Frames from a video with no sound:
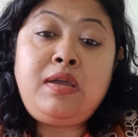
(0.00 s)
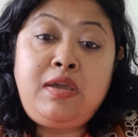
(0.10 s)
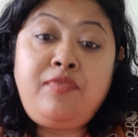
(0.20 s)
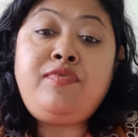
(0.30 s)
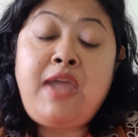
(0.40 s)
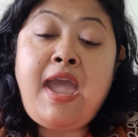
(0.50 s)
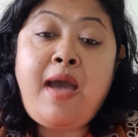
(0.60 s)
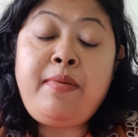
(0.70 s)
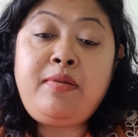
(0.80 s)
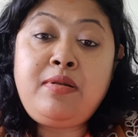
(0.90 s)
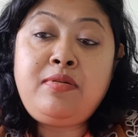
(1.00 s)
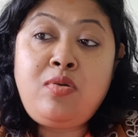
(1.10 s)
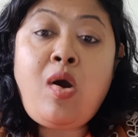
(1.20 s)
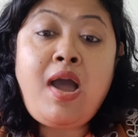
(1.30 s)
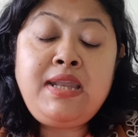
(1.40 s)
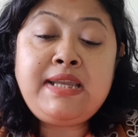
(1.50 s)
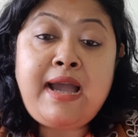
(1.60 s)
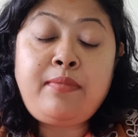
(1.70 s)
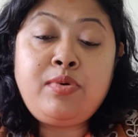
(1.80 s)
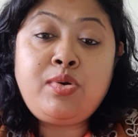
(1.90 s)
if they have a lower
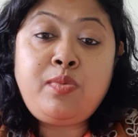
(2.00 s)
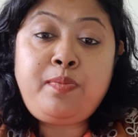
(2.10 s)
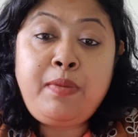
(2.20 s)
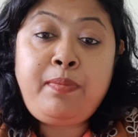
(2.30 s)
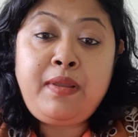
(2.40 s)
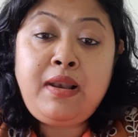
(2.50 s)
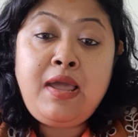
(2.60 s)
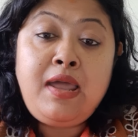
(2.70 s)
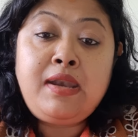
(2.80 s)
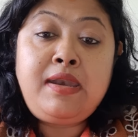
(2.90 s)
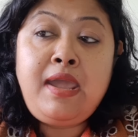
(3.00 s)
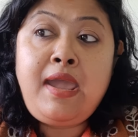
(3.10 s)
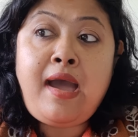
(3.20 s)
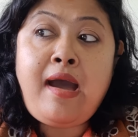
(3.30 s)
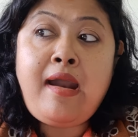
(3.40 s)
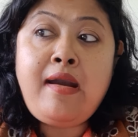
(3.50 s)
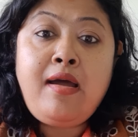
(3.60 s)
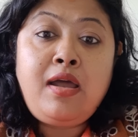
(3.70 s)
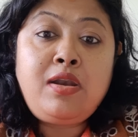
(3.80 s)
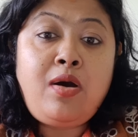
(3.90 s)
income group people, they
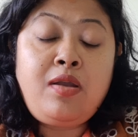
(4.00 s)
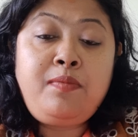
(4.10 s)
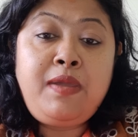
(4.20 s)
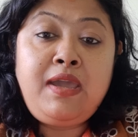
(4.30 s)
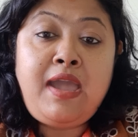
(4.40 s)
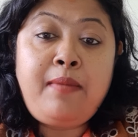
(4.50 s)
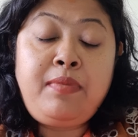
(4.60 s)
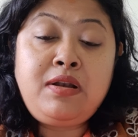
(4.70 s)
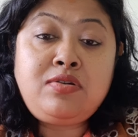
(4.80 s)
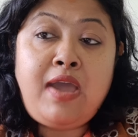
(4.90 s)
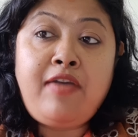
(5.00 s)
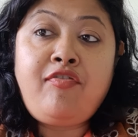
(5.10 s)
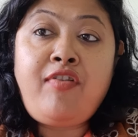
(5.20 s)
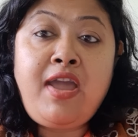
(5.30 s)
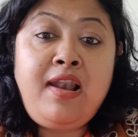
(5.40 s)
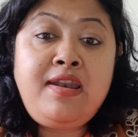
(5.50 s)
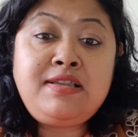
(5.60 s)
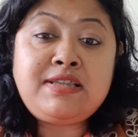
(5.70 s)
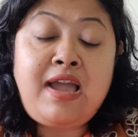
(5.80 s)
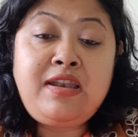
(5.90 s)
are not being able to avail
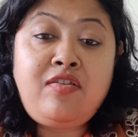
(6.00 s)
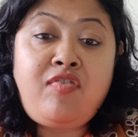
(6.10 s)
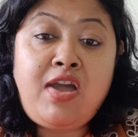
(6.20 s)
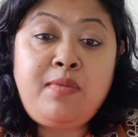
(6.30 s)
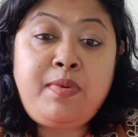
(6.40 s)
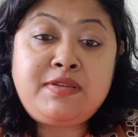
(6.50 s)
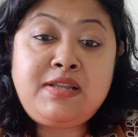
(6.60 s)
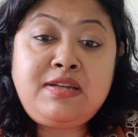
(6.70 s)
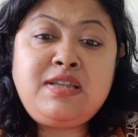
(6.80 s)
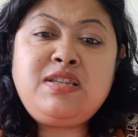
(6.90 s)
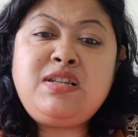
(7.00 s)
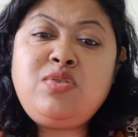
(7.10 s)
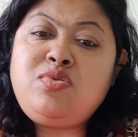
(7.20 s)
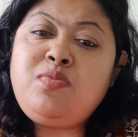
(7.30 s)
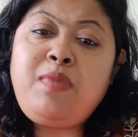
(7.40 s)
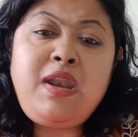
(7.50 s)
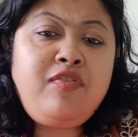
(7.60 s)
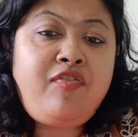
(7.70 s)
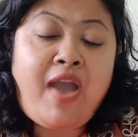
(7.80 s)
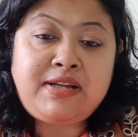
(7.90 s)
this kind of health facilities due to
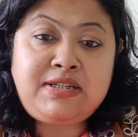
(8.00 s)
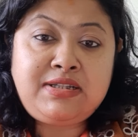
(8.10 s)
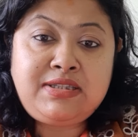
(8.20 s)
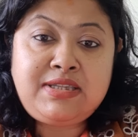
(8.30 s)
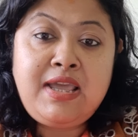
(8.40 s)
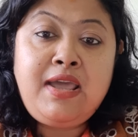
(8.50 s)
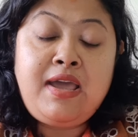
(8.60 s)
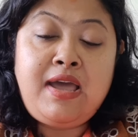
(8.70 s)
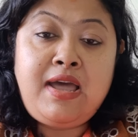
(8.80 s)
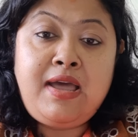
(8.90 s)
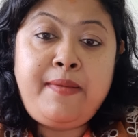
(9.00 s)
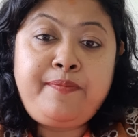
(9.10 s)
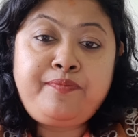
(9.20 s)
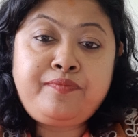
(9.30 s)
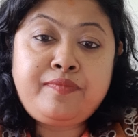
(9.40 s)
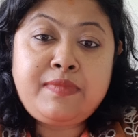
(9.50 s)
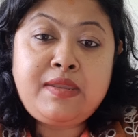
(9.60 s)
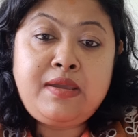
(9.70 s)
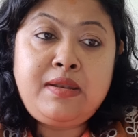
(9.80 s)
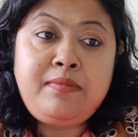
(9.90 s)
many factors.
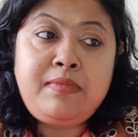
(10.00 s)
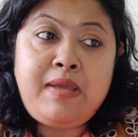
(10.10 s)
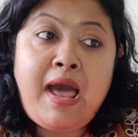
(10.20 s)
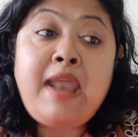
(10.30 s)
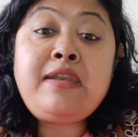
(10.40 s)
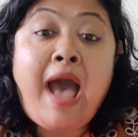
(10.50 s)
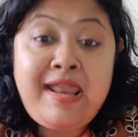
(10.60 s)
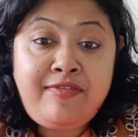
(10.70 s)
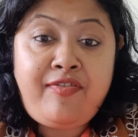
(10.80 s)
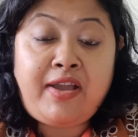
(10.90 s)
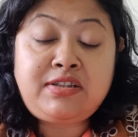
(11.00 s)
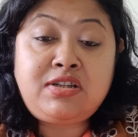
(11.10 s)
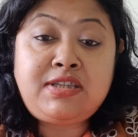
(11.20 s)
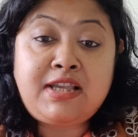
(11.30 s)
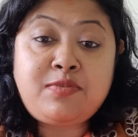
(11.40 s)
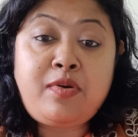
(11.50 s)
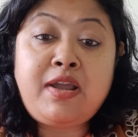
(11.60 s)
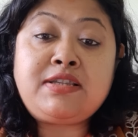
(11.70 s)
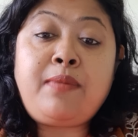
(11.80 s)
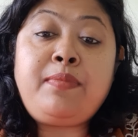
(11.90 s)
Other factors, as for
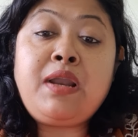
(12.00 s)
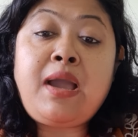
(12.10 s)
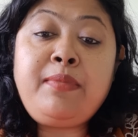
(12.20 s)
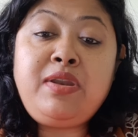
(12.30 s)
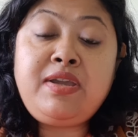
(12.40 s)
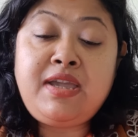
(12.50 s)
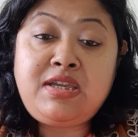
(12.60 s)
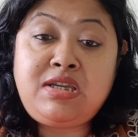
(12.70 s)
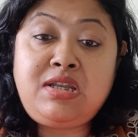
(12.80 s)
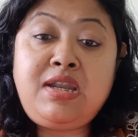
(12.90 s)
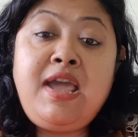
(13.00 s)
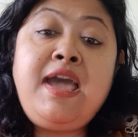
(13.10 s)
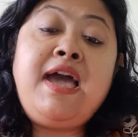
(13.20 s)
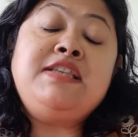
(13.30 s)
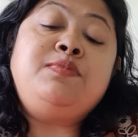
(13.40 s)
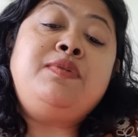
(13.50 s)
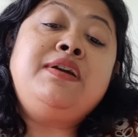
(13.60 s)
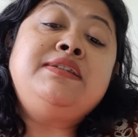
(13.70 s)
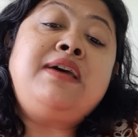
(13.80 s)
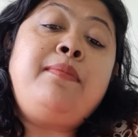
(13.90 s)
example communication, as for
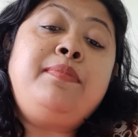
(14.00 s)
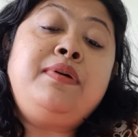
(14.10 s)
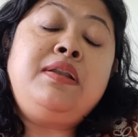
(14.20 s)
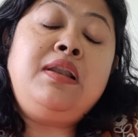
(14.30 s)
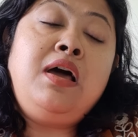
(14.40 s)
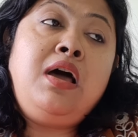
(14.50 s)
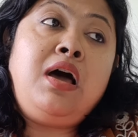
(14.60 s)
example